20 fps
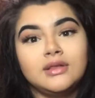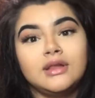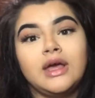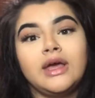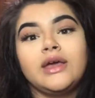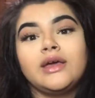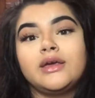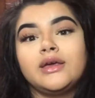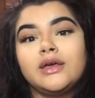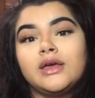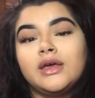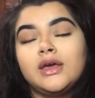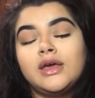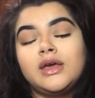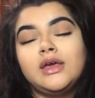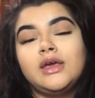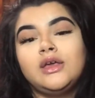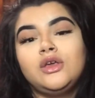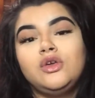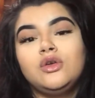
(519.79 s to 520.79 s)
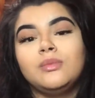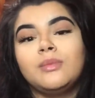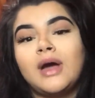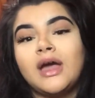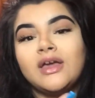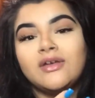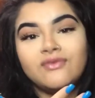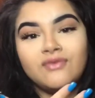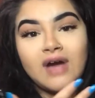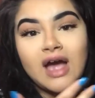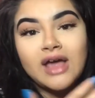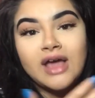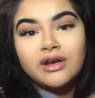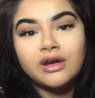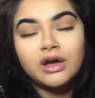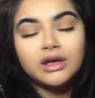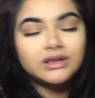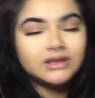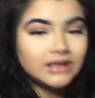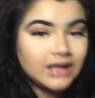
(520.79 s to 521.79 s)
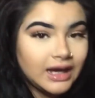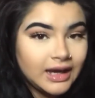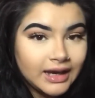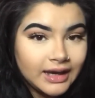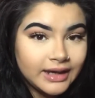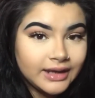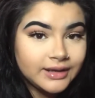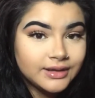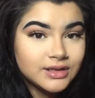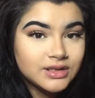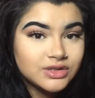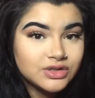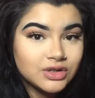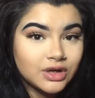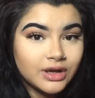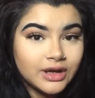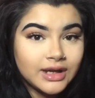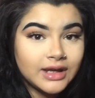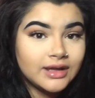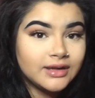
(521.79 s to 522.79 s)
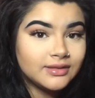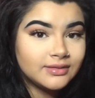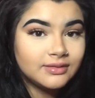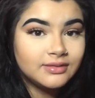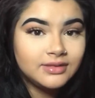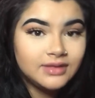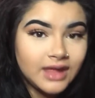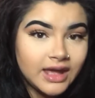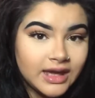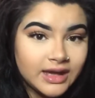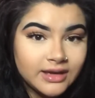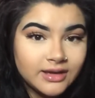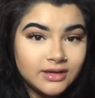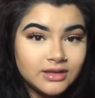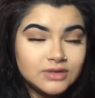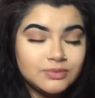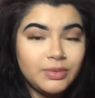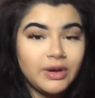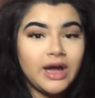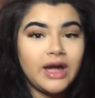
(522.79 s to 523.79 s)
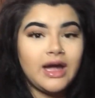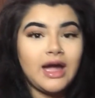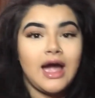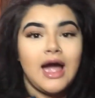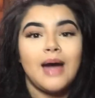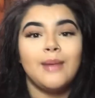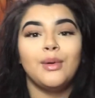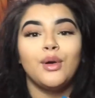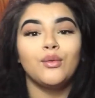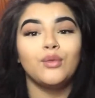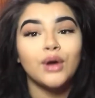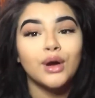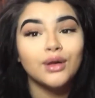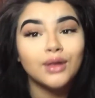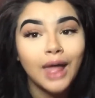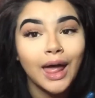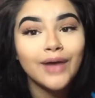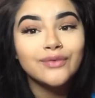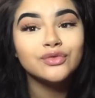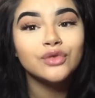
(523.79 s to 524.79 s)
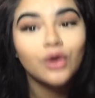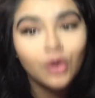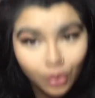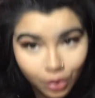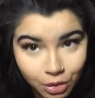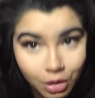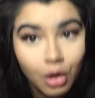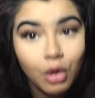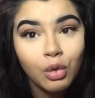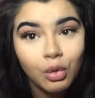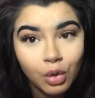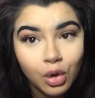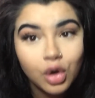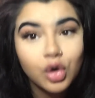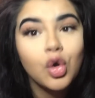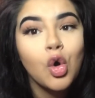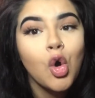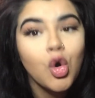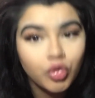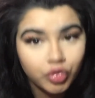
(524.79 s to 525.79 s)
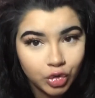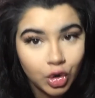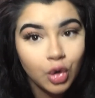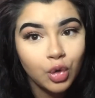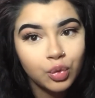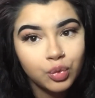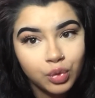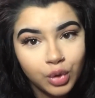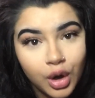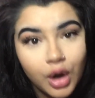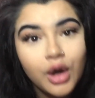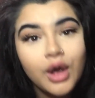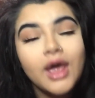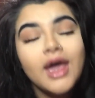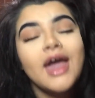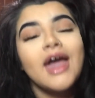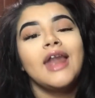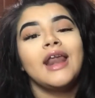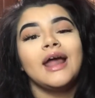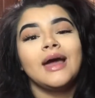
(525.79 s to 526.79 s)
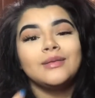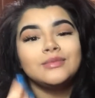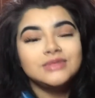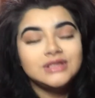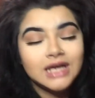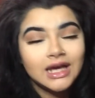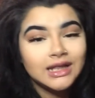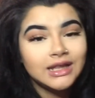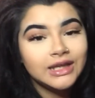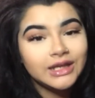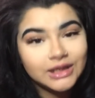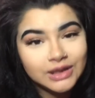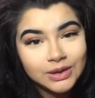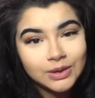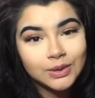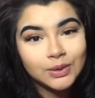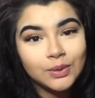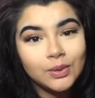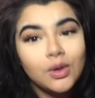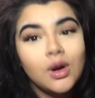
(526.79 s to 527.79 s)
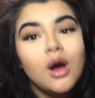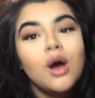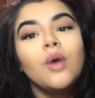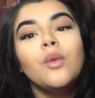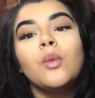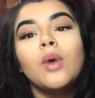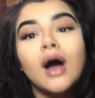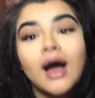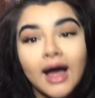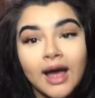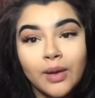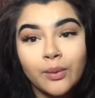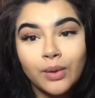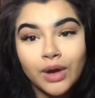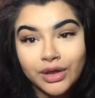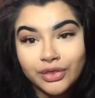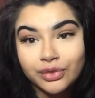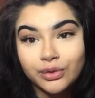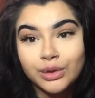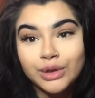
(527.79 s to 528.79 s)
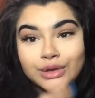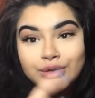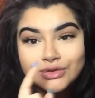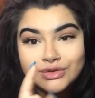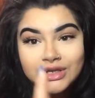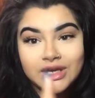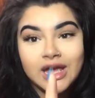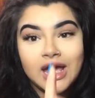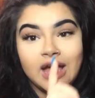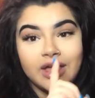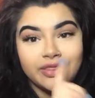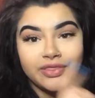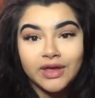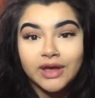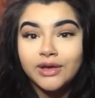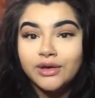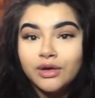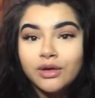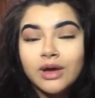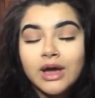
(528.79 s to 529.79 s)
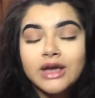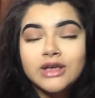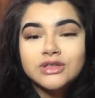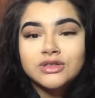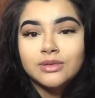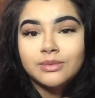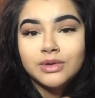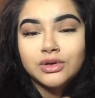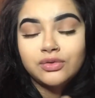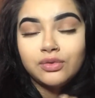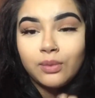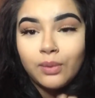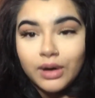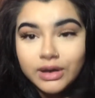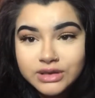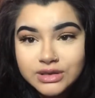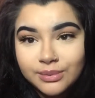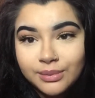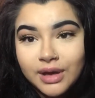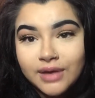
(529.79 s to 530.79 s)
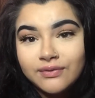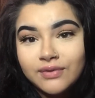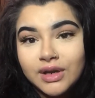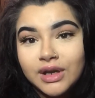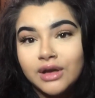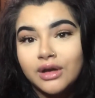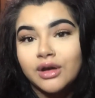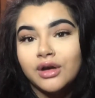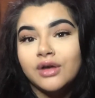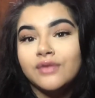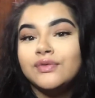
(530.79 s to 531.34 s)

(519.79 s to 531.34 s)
Like, you might find online certain things, but I'm a real-life girl, and I'm telling you what I went through. So yeah, thank you guys so much for watching my video.